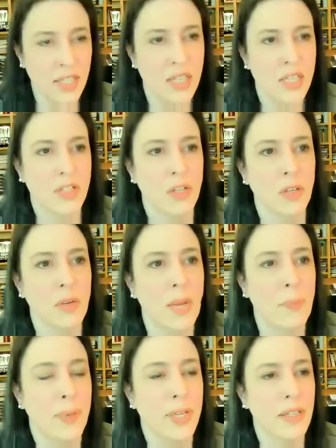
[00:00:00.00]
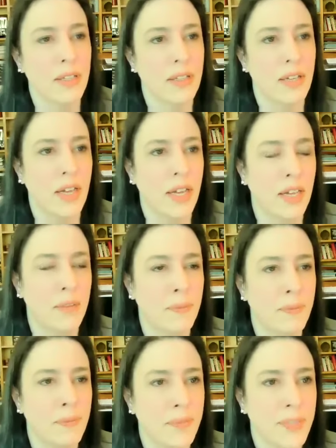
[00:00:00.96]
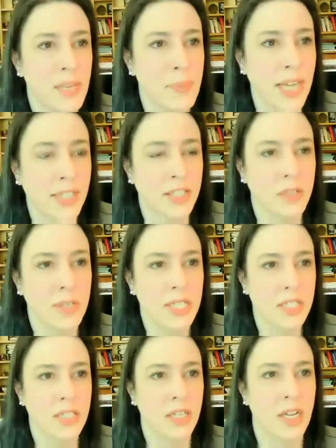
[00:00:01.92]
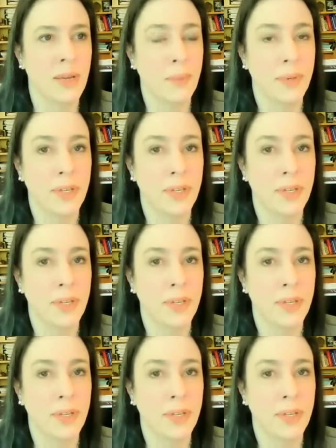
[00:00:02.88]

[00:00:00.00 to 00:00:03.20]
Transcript: so I put to get back to your question, Tom,